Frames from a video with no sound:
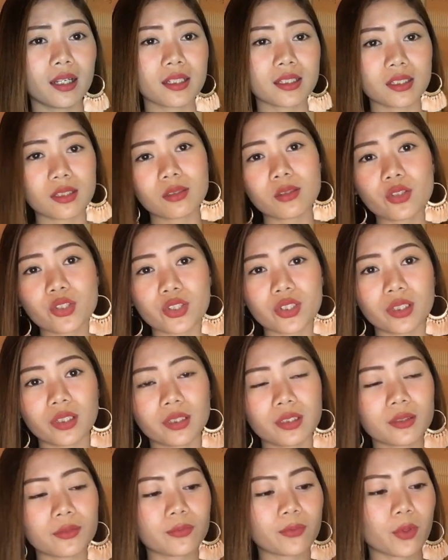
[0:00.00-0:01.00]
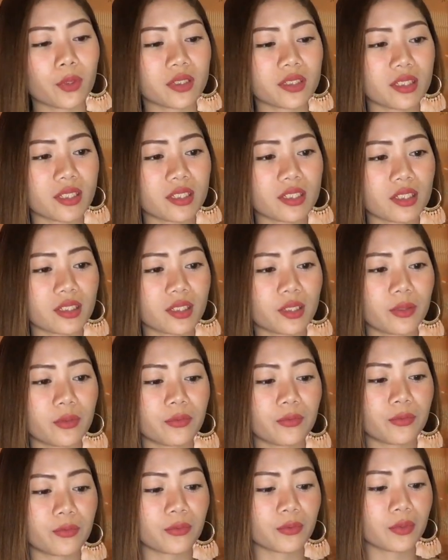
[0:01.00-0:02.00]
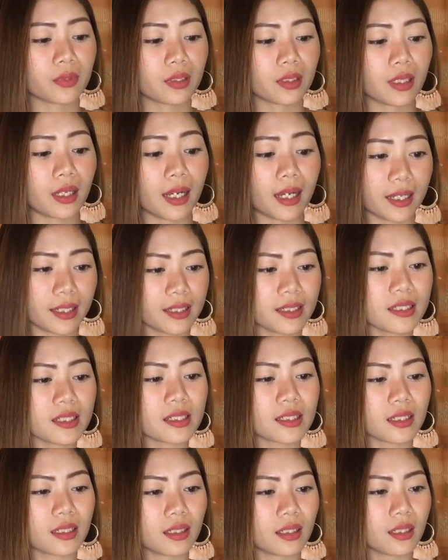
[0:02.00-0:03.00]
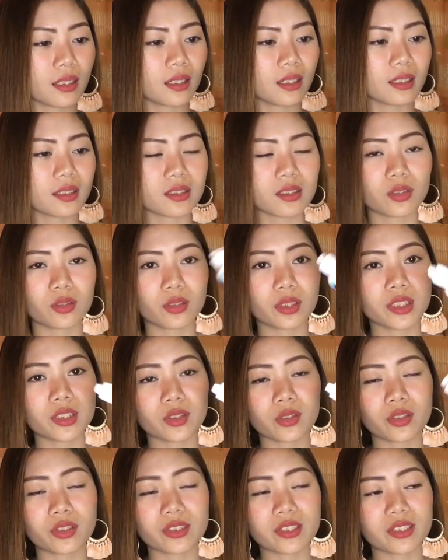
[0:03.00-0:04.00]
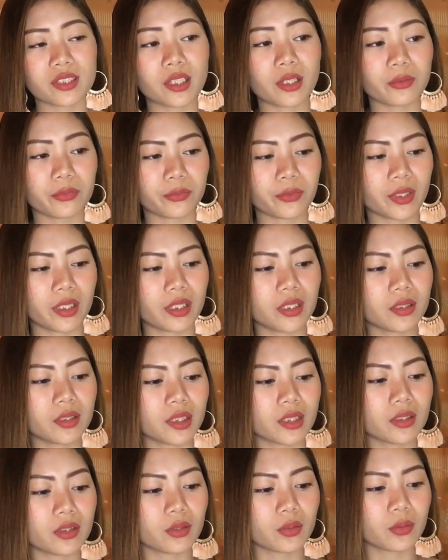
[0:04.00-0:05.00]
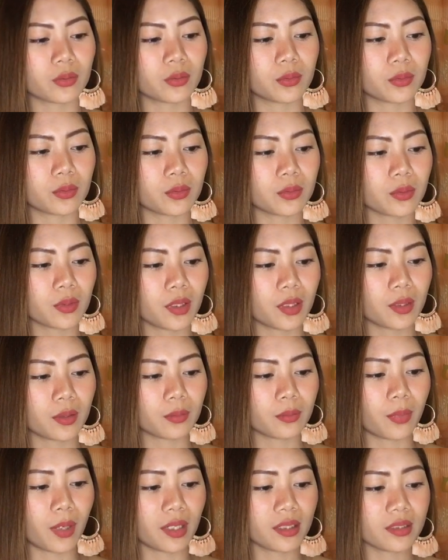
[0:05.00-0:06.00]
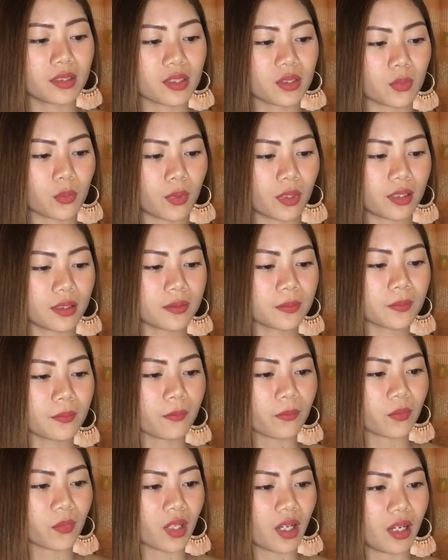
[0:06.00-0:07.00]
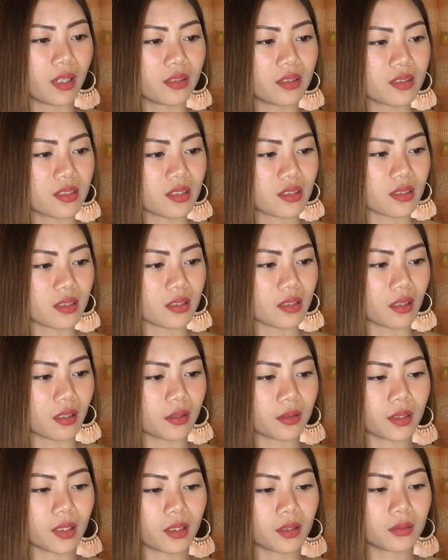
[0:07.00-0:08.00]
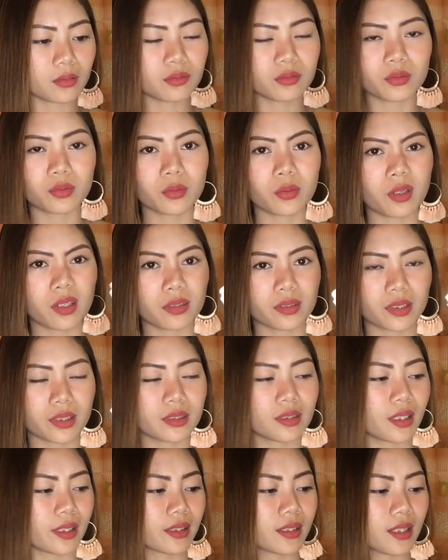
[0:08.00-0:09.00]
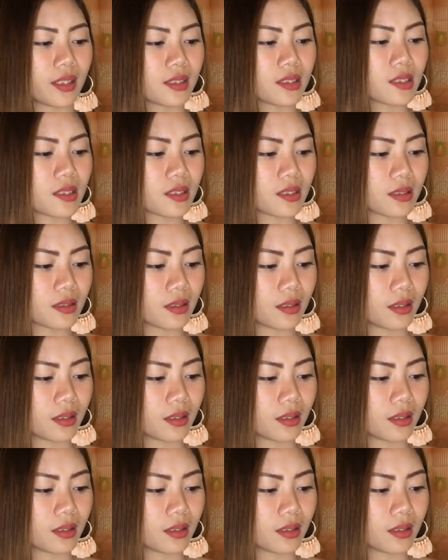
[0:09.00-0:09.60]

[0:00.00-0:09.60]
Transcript: solution for sensitive eyes. So ito, it's not free. You need to buy this one. And this is around two hundred, I guess.